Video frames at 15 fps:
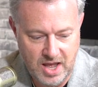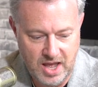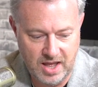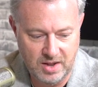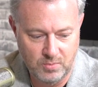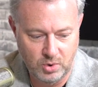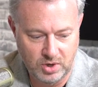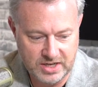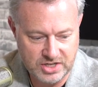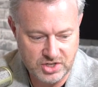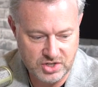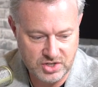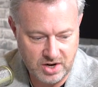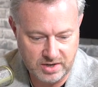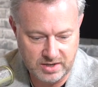And we'll get
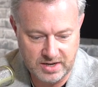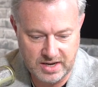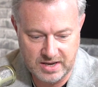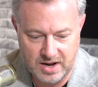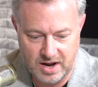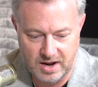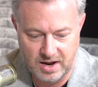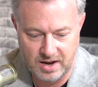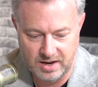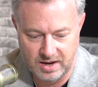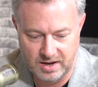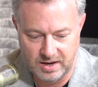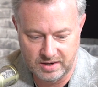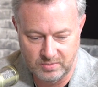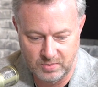you started.
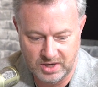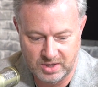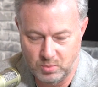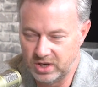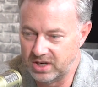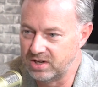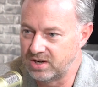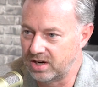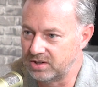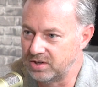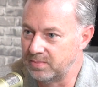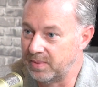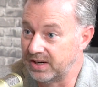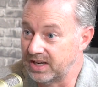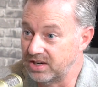We can talk
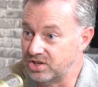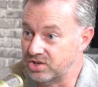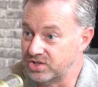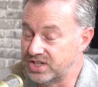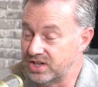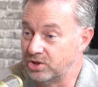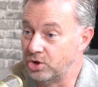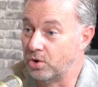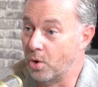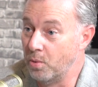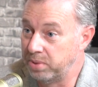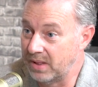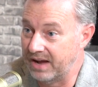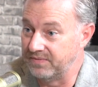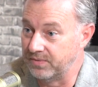to you about getting your
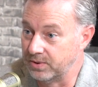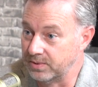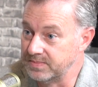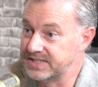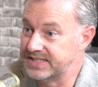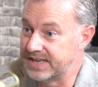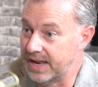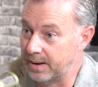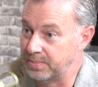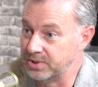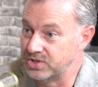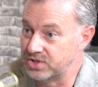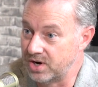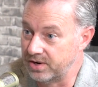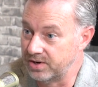own platform set up
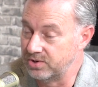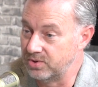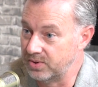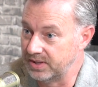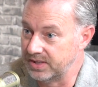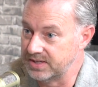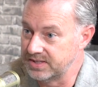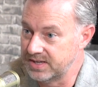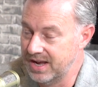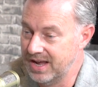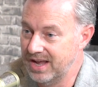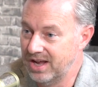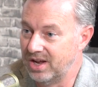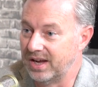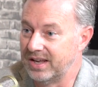and started doing this.
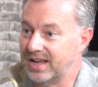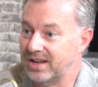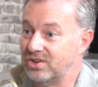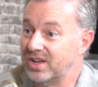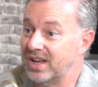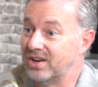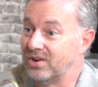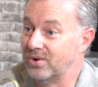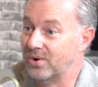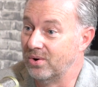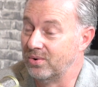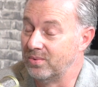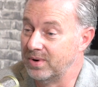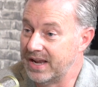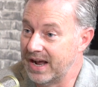Again, you get your
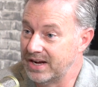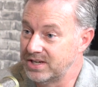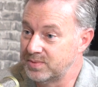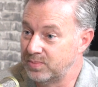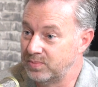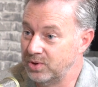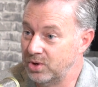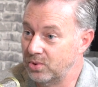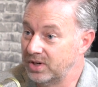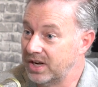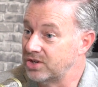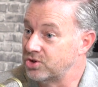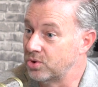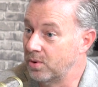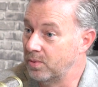own you want
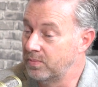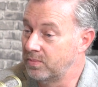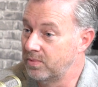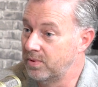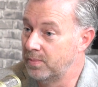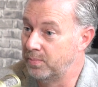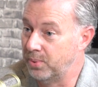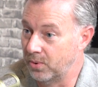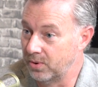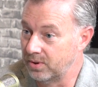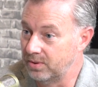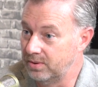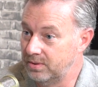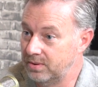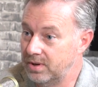to get your own
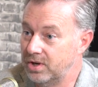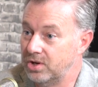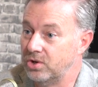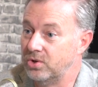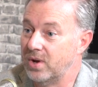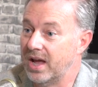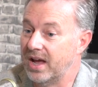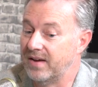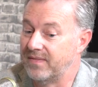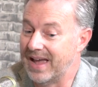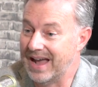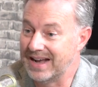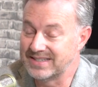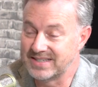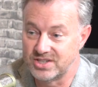portal. You have
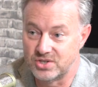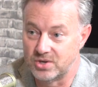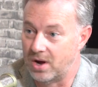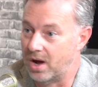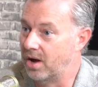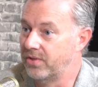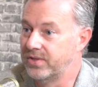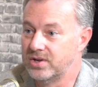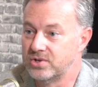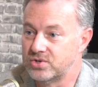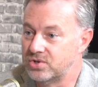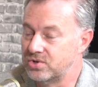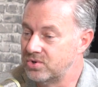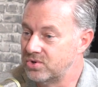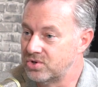access to all the
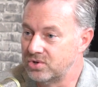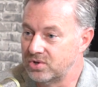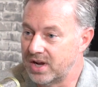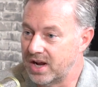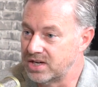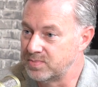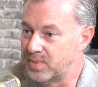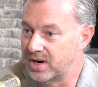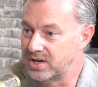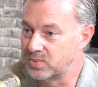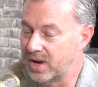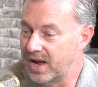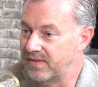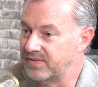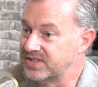institutional cash buyers
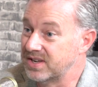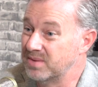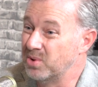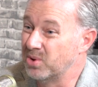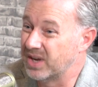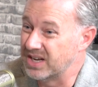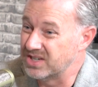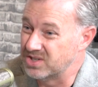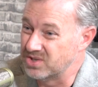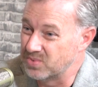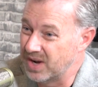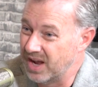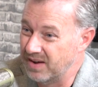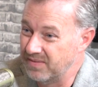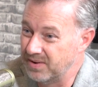we have. In some locations,
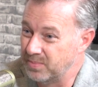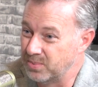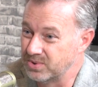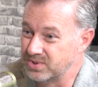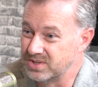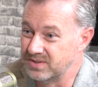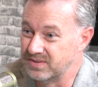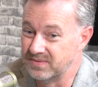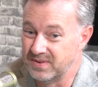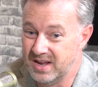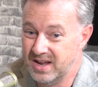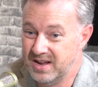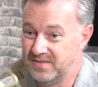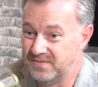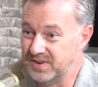we have upwards of
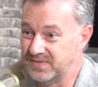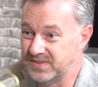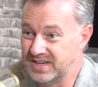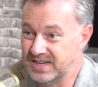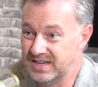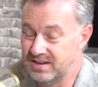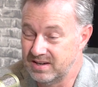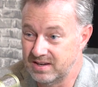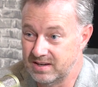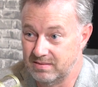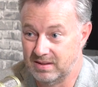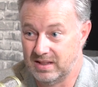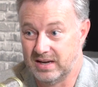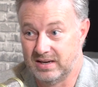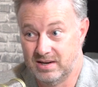15
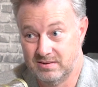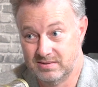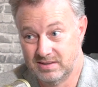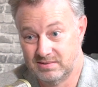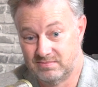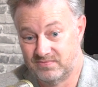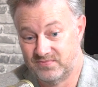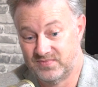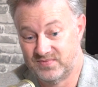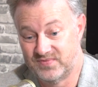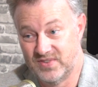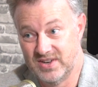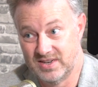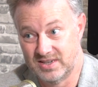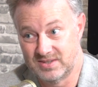to here in
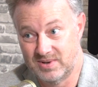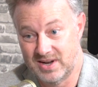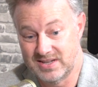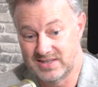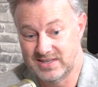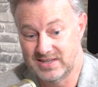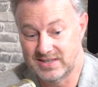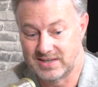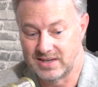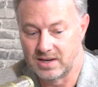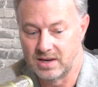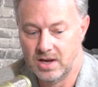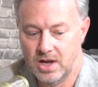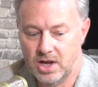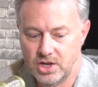Phoenix, we got
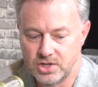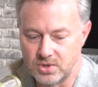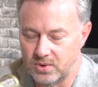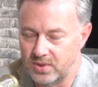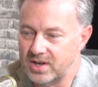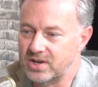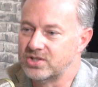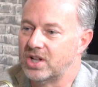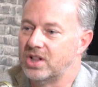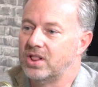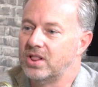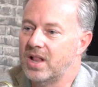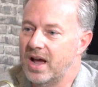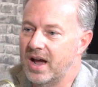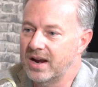60. So there's a
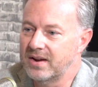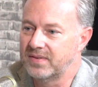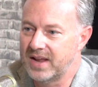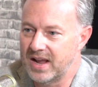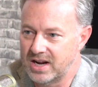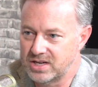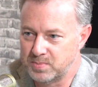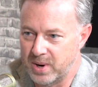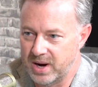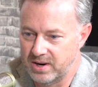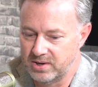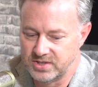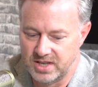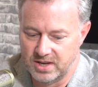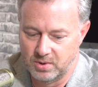lot of cash
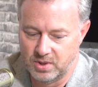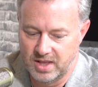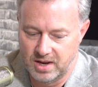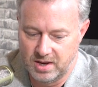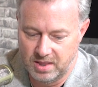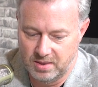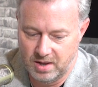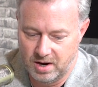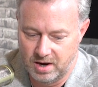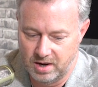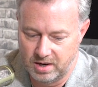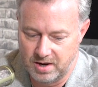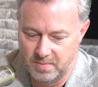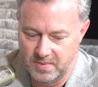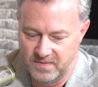buyers that
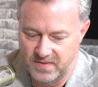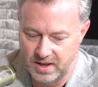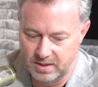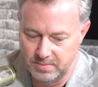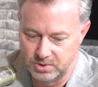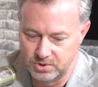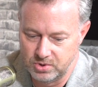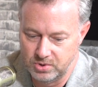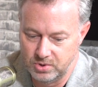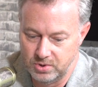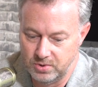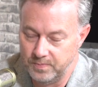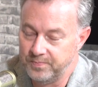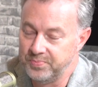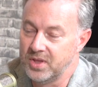are come available to
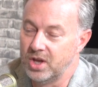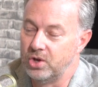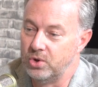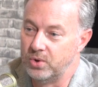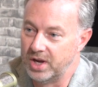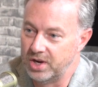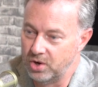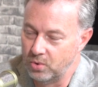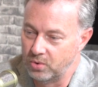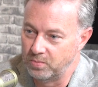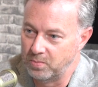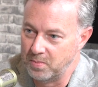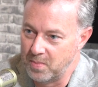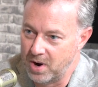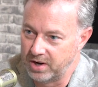you. You get your
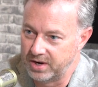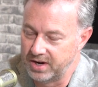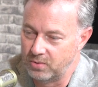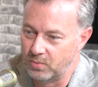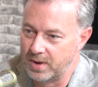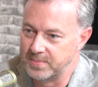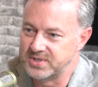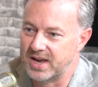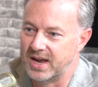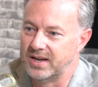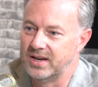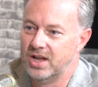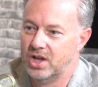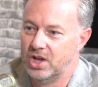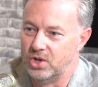marketing
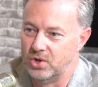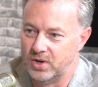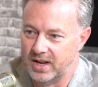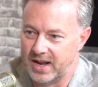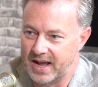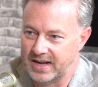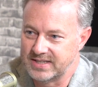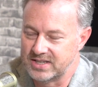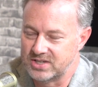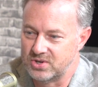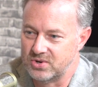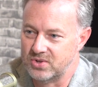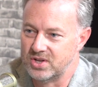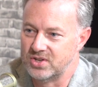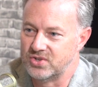website, you get access
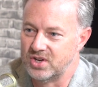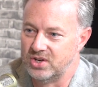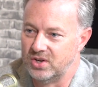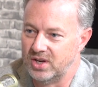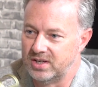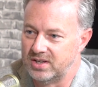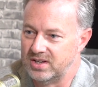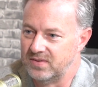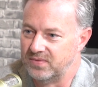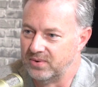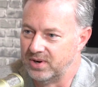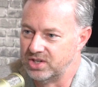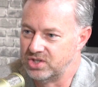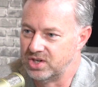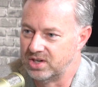to this, and you get to
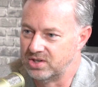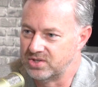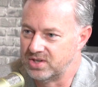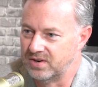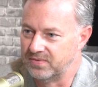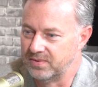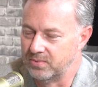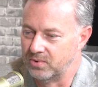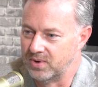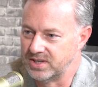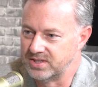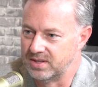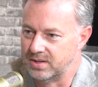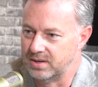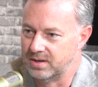differentiate yourself from the
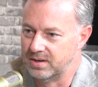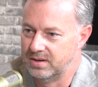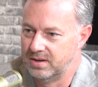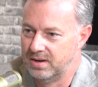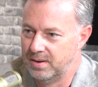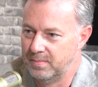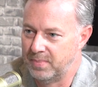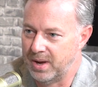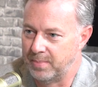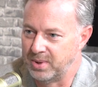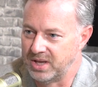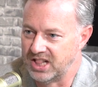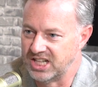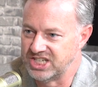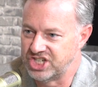rest of the
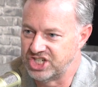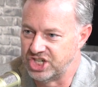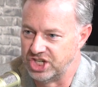population.